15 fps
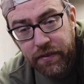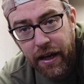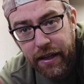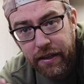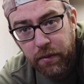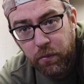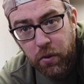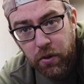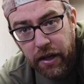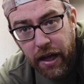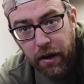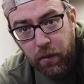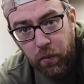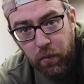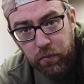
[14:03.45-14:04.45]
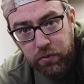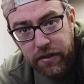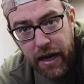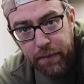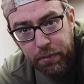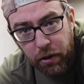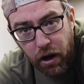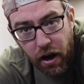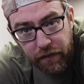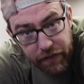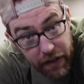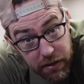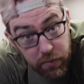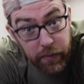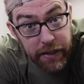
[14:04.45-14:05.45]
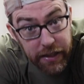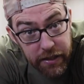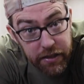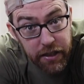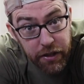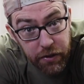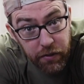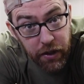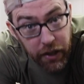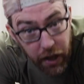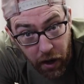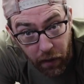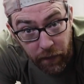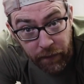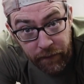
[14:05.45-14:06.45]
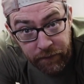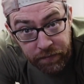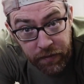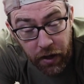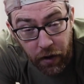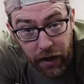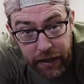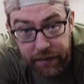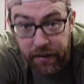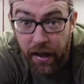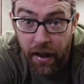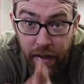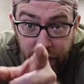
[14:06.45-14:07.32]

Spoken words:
and then we'll kind of taper off as we continue to go, all right?